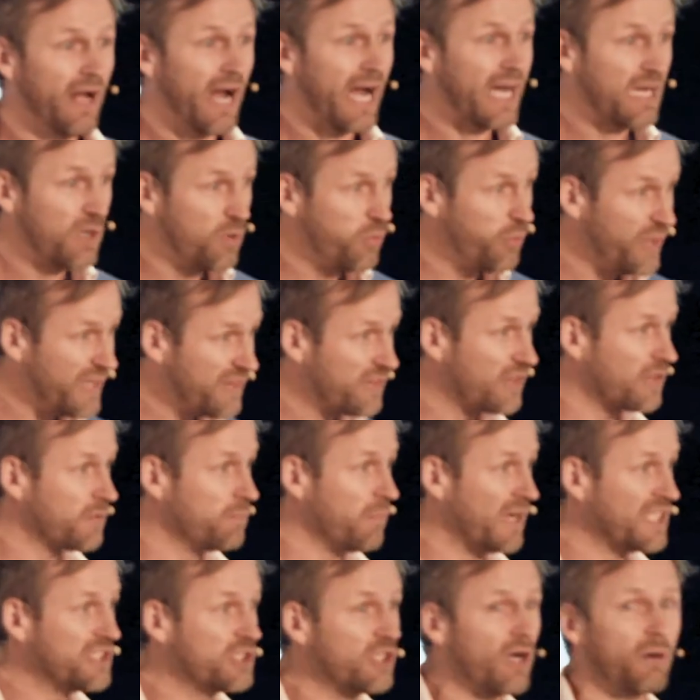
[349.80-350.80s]
I quitted
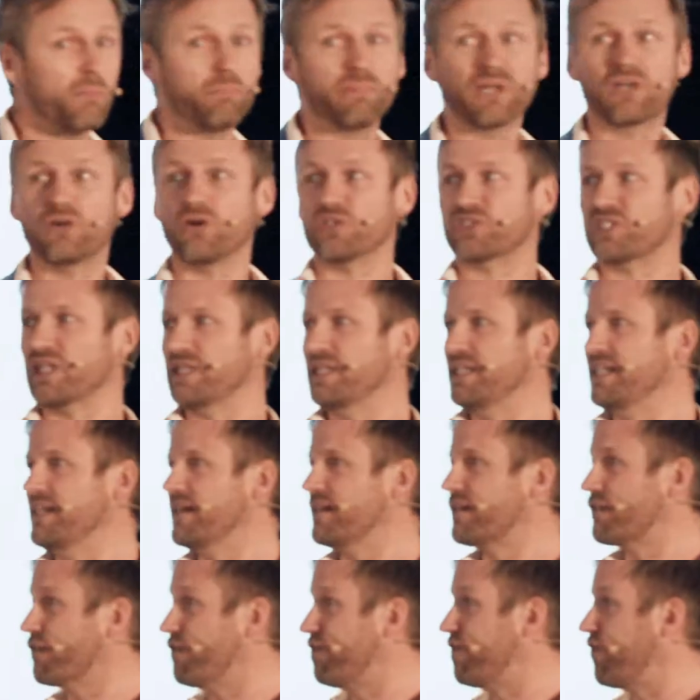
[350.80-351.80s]
my job because I
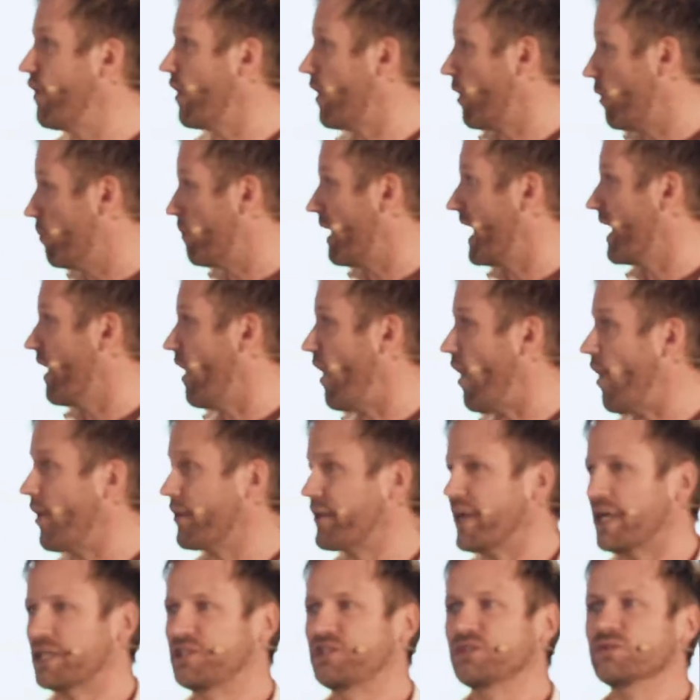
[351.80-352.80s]
needed to follow my heart.
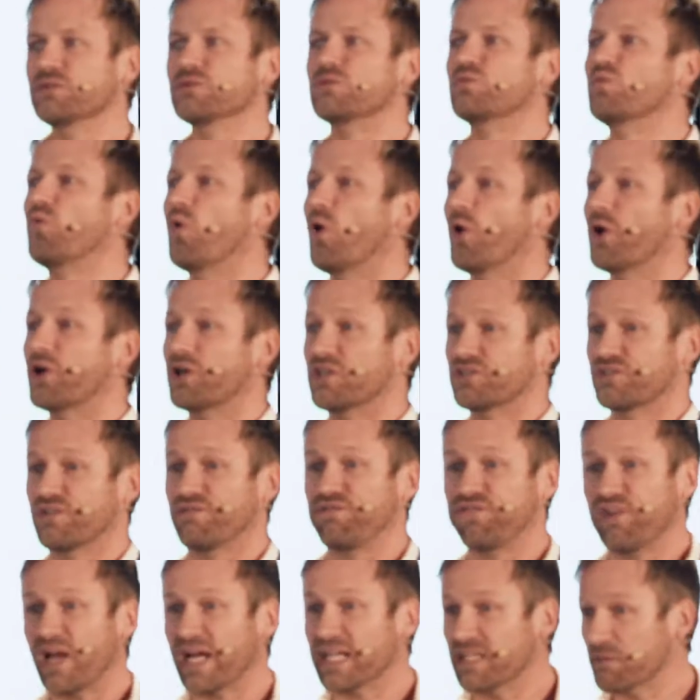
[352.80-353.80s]
I couldn't work as a
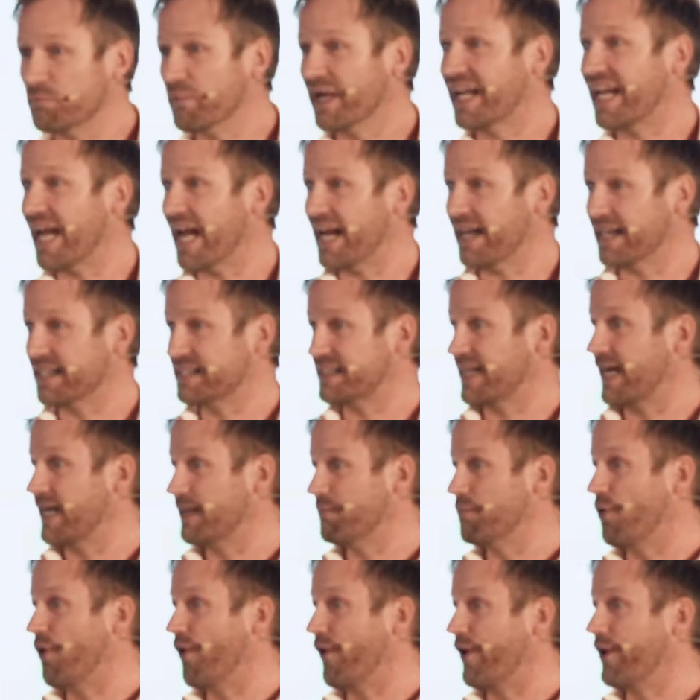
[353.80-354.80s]
flight mechanic
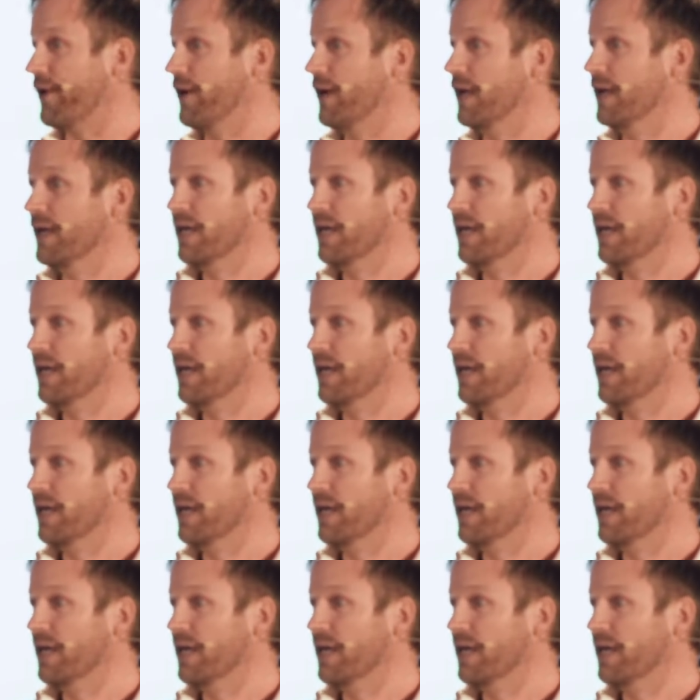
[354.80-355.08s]
anymore.